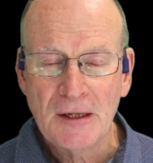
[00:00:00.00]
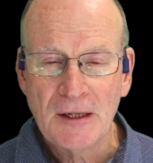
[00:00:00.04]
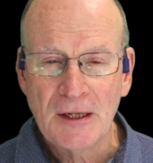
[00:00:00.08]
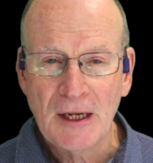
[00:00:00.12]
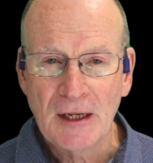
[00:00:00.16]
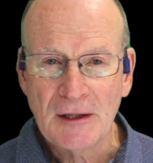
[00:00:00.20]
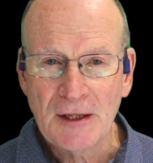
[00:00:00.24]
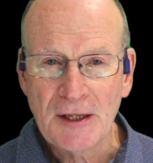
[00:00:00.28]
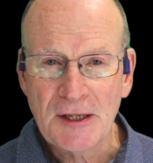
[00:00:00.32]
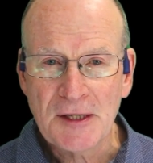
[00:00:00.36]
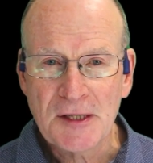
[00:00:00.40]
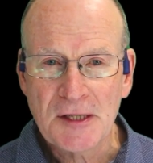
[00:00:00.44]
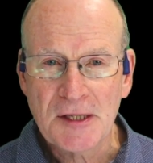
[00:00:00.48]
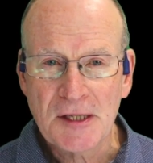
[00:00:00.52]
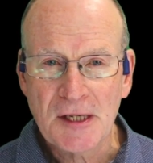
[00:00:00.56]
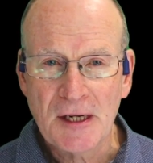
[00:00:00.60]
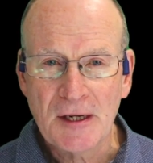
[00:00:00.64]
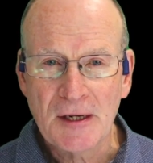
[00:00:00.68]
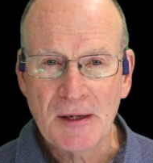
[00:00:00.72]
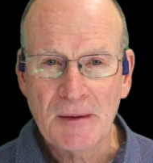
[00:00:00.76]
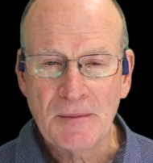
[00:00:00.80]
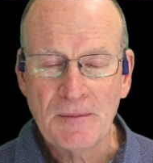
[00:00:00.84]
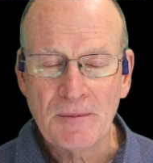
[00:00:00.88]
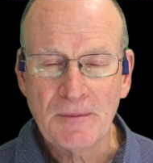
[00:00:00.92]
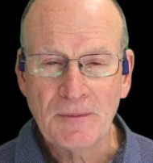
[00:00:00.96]
Now let's
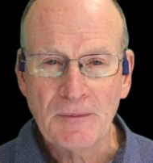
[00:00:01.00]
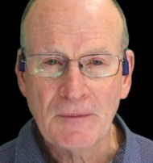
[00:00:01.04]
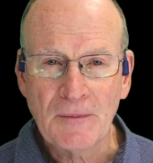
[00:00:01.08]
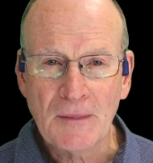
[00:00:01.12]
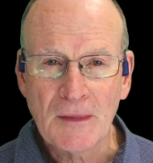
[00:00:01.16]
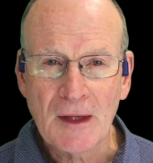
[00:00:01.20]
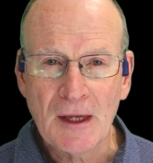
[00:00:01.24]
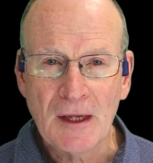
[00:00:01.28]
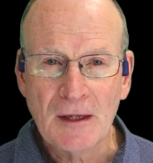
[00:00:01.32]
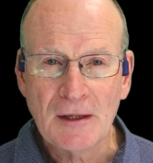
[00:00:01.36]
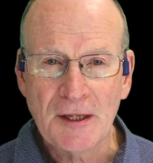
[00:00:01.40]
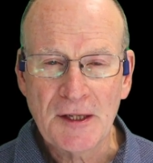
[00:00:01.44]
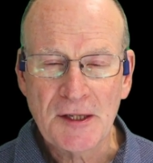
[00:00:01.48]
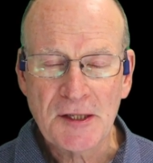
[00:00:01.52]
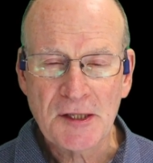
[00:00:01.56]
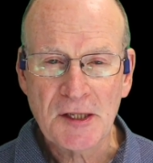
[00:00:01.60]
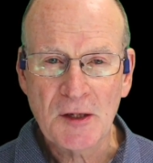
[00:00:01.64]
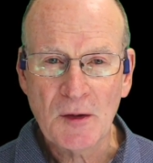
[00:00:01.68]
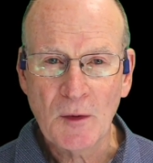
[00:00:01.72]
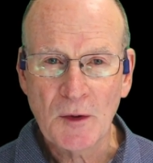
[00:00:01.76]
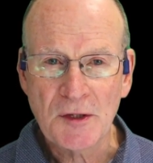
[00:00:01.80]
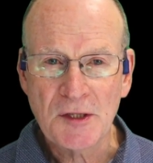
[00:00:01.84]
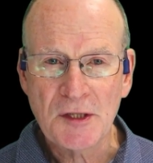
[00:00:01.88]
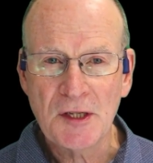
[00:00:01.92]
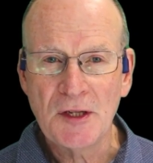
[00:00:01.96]

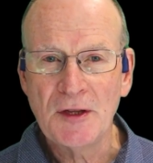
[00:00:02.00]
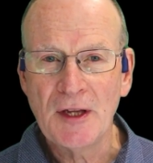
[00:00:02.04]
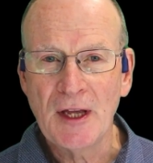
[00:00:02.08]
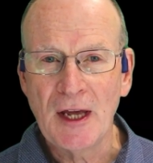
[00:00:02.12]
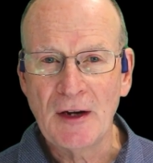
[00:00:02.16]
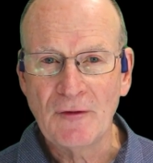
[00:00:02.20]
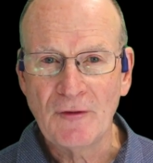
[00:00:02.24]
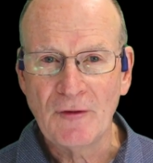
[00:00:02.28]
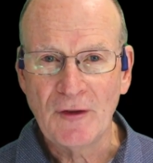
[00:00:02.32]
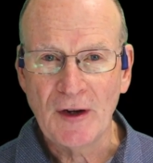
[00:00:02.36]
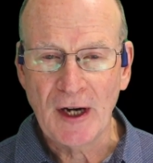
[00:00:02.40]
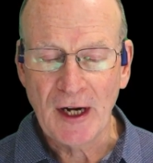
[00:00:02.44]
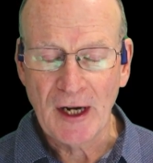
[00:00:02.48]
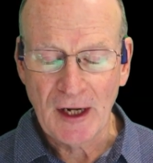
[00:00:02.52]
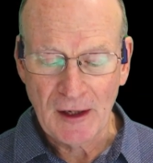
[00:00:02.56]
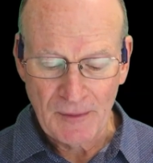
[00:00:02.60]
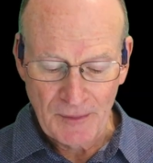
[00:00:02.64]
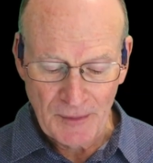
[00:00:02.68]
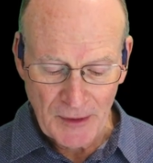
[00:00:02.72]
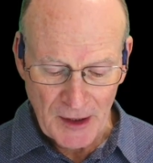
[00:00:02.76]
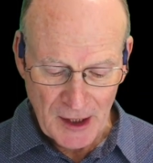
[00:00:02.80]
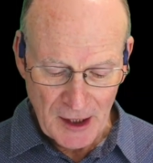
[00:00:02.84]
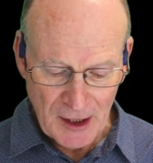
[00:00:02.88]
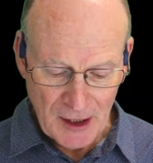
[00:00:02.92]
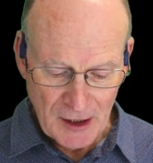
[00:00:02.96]
see what's in that file.
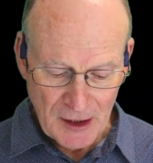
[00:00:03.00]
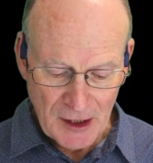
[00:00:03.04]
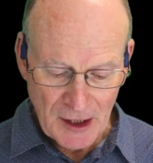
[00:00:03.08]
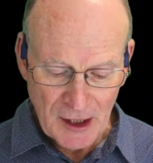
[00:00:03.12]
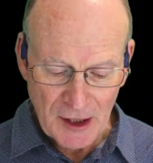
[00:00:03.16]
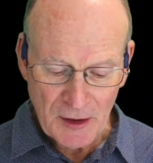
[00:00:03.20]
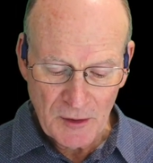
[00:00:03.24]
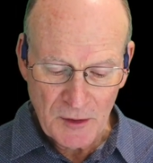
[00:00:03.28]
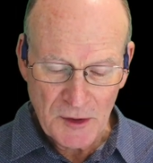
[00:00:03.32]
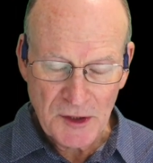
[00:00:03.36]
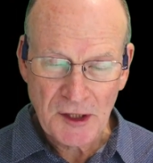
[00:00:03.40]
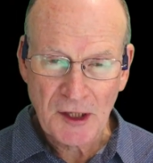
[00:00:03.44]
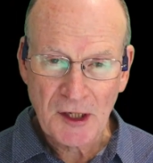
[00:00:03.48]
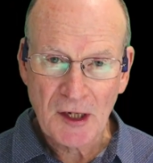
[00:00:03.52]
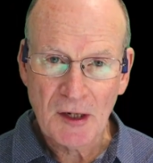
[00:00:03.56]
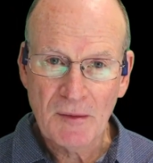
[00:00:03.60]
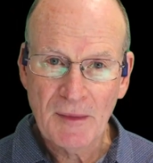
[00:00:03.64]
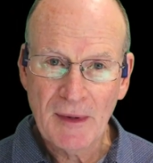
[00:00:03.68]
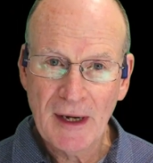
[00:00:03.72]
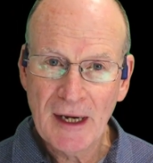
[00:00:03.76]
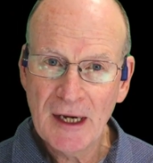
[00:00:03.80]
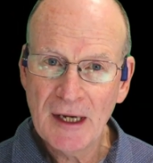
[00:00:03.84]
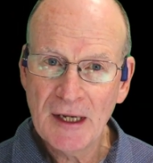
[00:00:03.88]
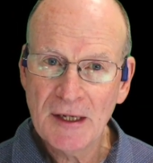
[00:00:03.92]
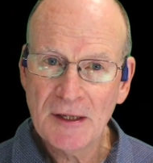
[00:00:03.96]
Now there is a
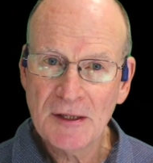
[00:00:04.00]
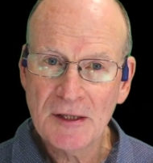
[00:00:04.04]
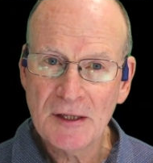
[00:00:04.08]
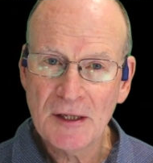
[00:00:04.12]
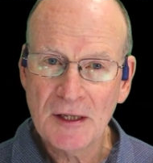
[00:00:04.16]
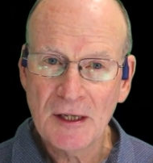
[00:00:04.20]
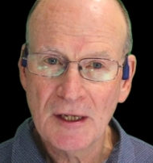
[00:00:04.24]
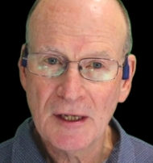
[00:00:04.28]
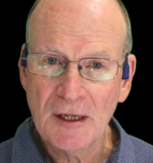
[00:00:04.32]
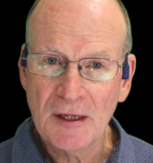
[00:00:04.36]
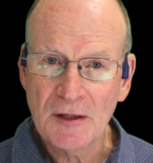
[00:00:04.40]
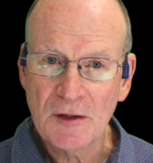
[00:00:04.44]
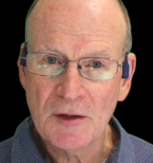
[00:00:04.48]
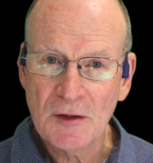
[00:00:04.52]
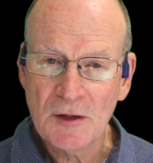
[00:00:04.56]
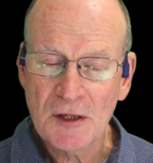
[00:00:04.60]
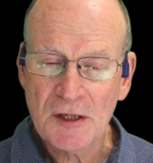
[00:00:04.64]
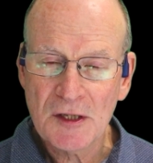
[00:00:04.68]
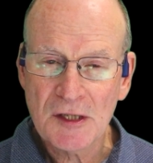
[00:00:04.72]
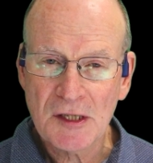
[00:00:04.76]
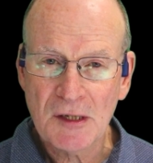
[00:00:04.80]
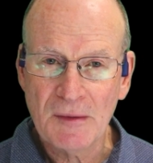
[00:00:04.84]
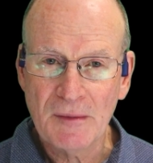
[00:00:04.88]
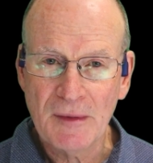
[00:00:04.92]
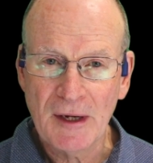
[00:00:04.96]
command, a
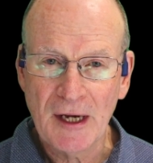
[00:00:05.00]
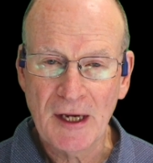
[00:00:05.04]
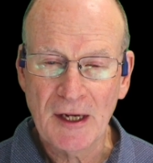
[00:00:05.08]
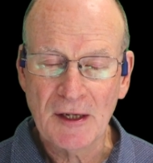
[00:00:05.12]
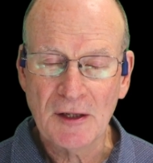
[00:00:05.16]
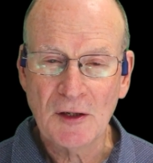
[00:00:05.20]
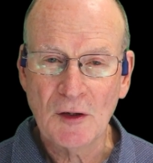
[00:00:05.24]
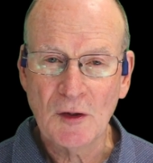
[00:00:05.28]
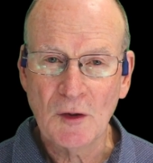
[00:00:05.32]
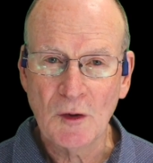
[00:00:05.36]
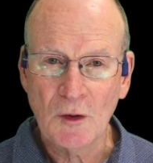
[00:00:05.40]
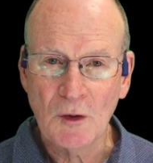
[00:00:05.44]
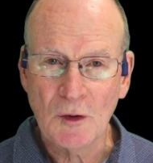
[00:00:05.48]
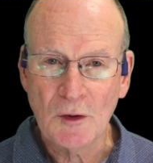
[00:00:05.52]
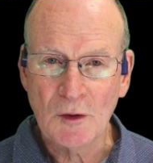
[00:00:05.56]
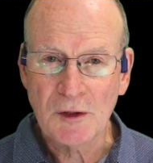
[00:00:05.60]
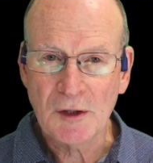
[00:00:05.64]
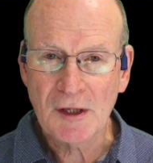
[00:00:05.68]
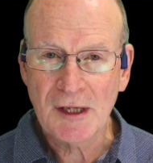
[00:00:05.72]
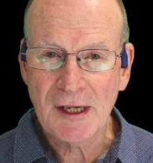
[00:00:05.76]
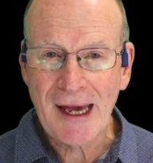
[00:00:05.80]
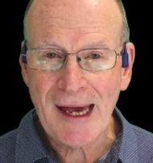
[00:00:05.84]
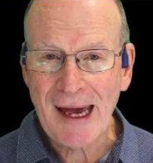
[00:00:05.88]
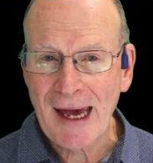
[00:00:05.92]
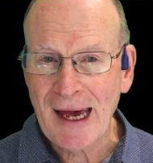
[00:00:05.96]
Unix command
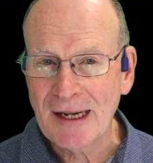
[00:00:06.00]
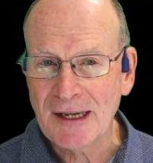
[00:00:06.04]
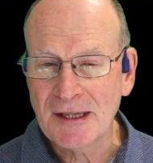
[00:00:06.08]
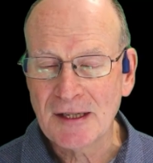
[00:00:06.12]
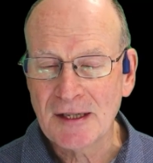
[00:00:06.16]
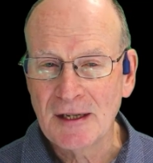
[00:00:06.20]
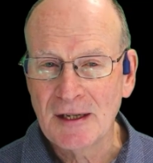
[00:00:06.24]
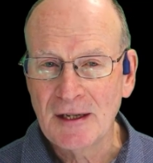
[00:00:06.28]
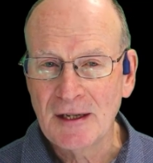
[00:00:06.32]
called cat.